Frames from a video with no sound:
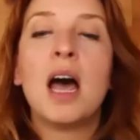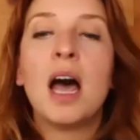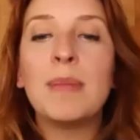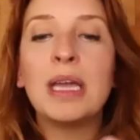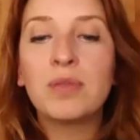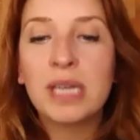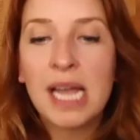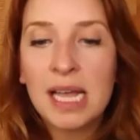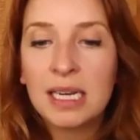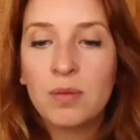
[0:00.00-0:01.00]
In
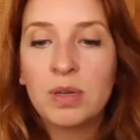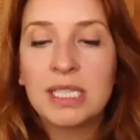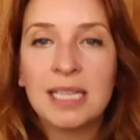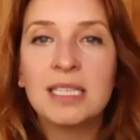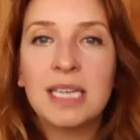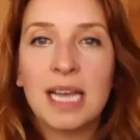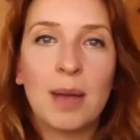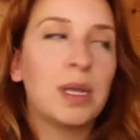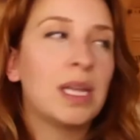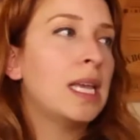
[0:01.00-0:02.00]
reality, what tends to
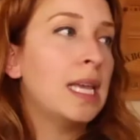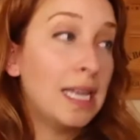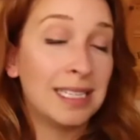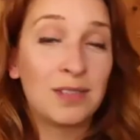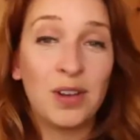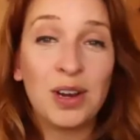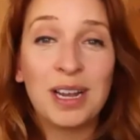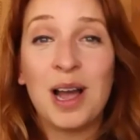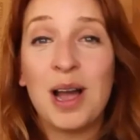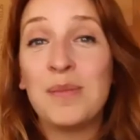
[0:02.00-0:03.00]
happen is very
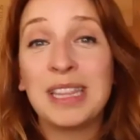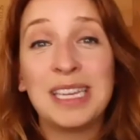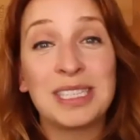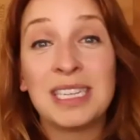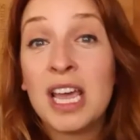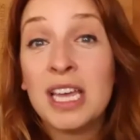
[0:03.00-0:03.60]
commonly just